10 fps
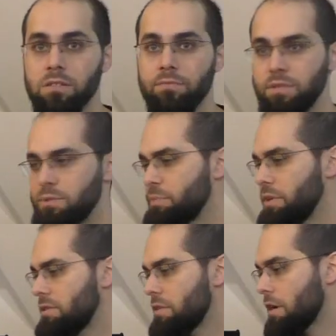of this
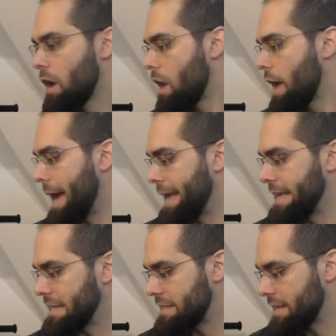printer, I
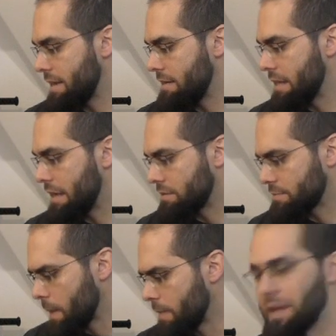can say that
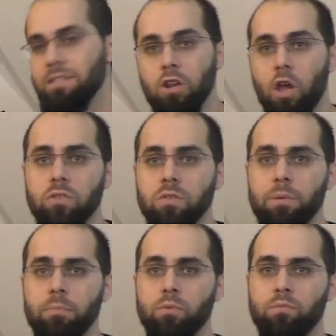there's lots of
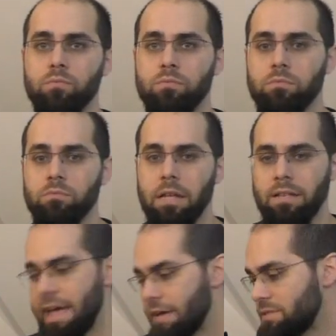people that
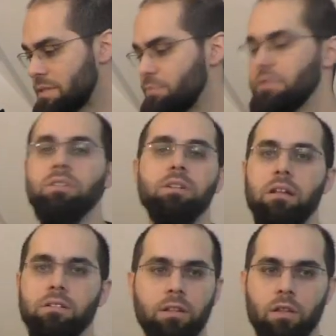have this printer
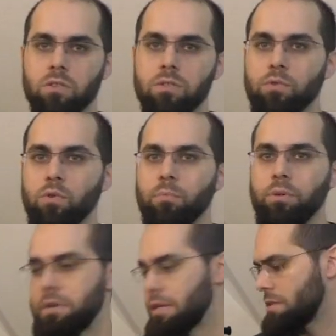and did lots of cool
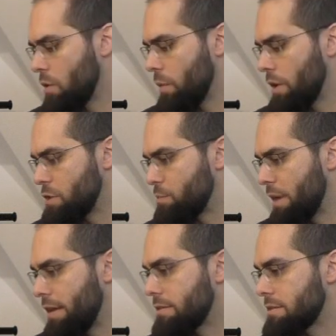upgrades, which
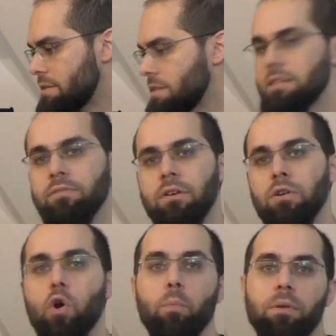makes it a very
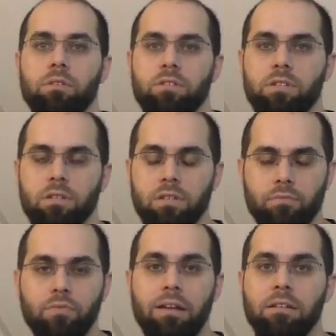community
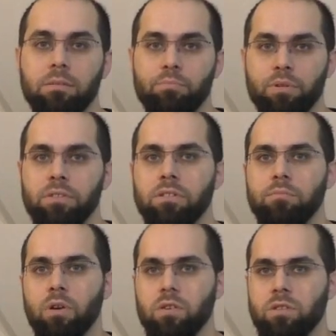friendly printer,
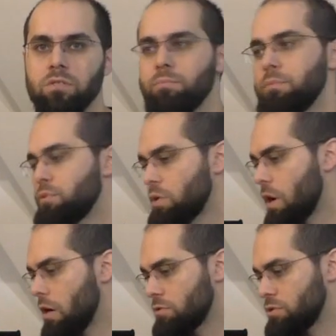because lots of people know
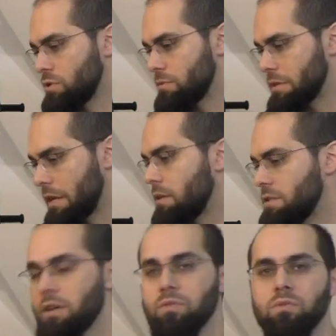how to do with that.
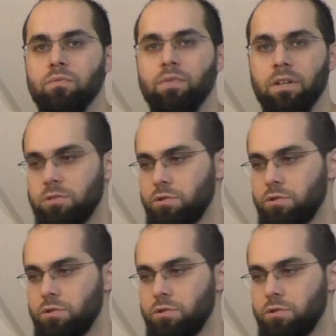It's also fun